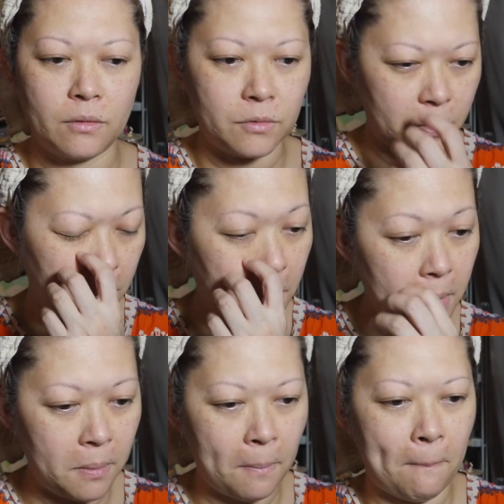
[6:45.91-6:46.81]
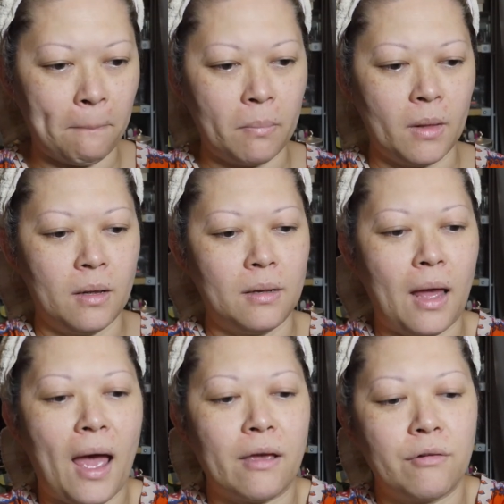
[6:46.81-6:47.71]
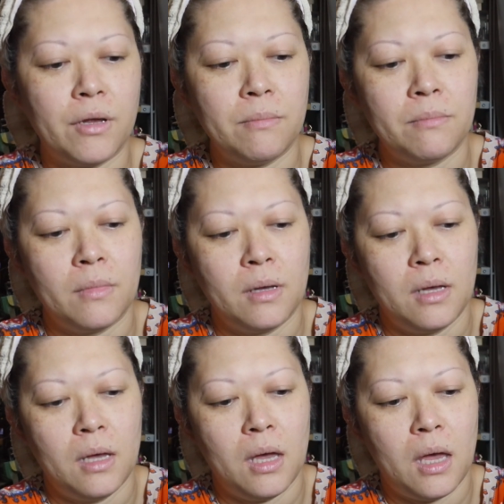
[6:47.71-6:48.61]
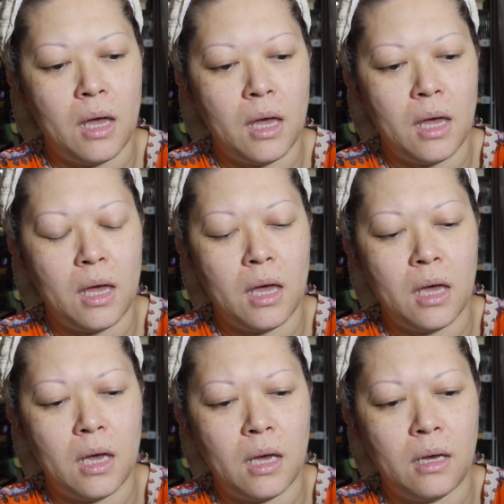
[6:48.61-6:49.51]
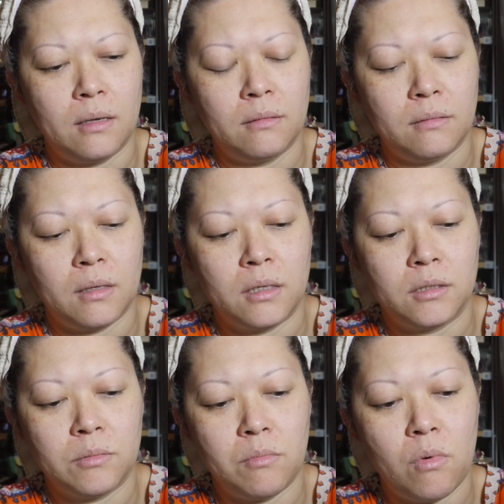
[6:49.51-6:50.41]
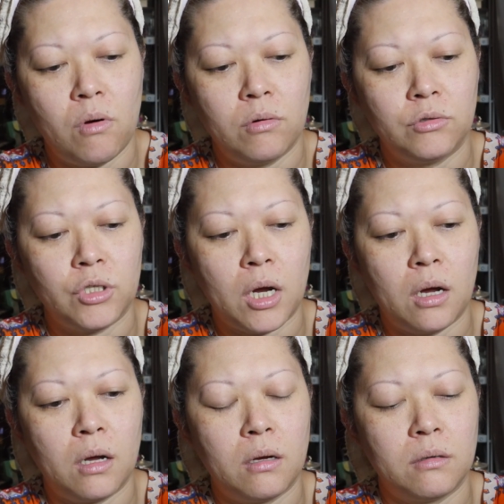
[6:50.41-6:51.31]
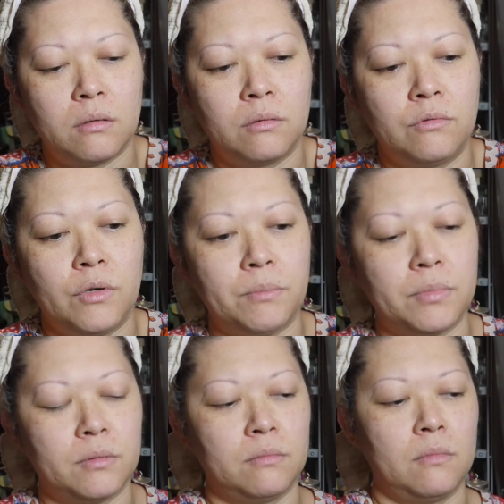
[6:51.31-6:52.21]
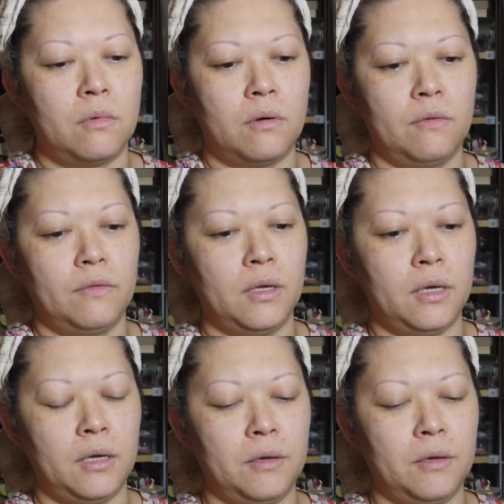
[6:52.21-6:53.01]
treatment, the eye cream, and a small jar or drip of the